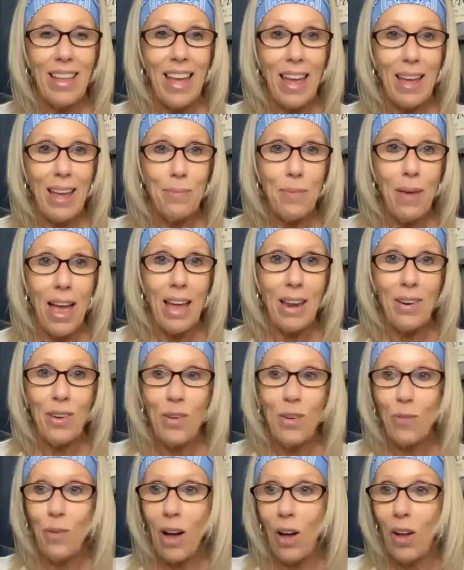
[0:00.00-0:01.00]
Amen.
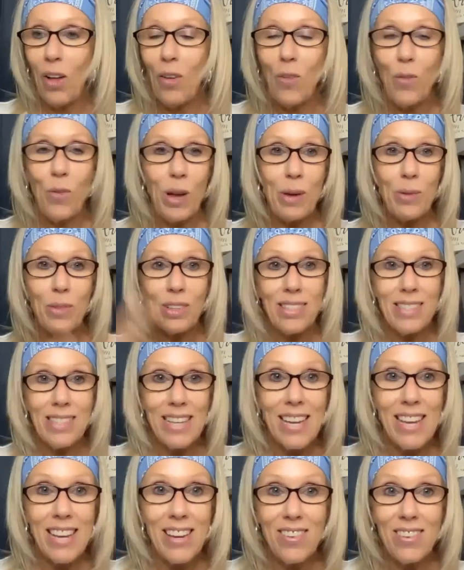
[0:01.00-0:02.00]
Well, we will
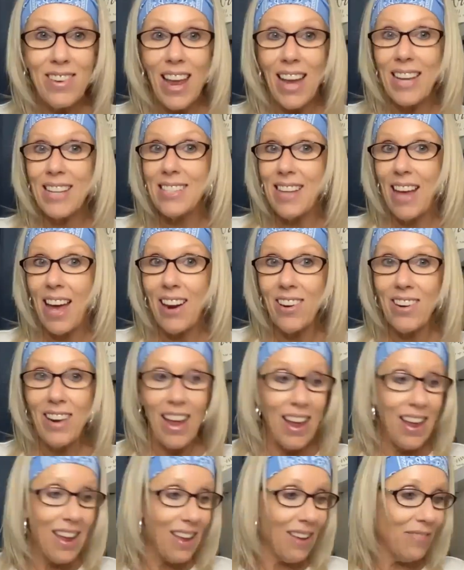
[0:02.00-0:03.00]
see you next
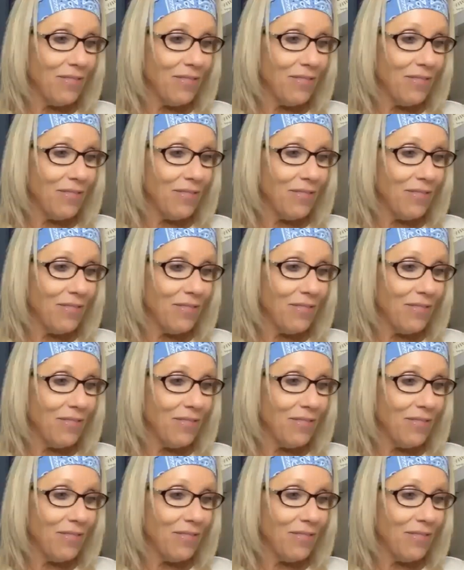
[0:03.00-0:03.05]
Saturday.